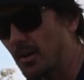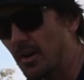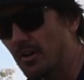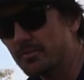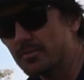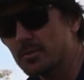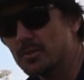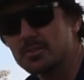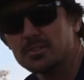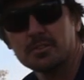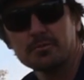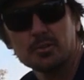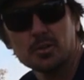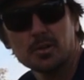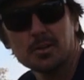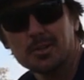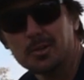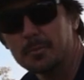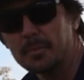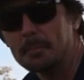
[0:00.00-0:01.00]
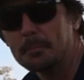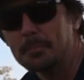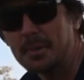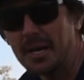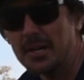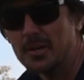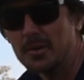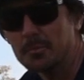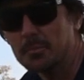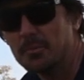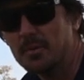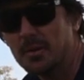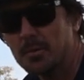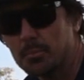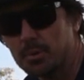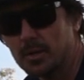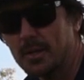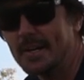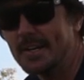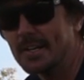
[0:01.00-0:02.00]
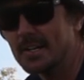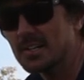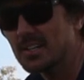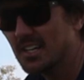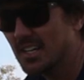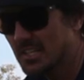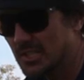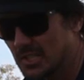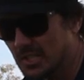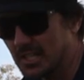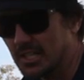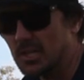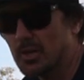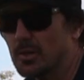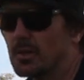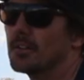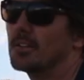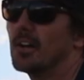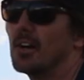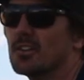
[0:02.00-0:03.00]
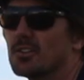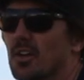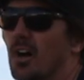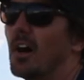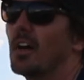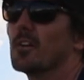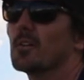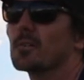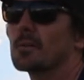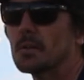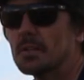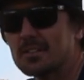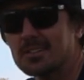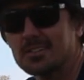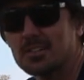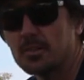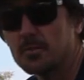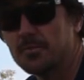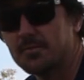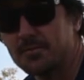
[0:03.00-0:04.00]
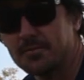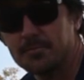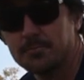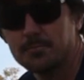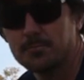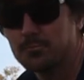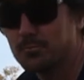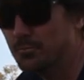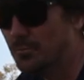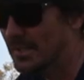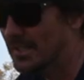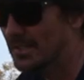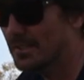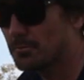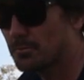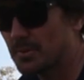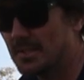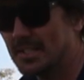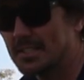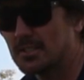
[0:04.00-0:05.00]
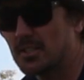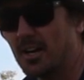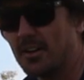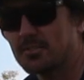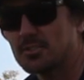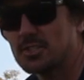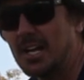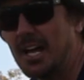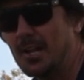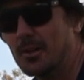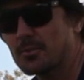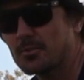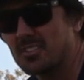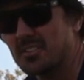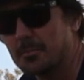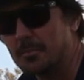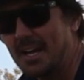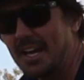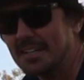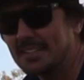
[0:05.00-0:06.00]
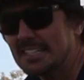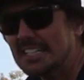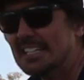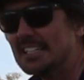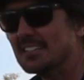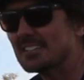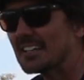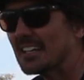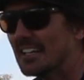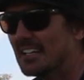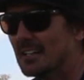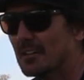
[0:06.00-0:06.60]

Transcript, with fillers: golfers, if you're a little bit better player, you're gonna go to Dundonald because it's a really tough challenge from the back tees.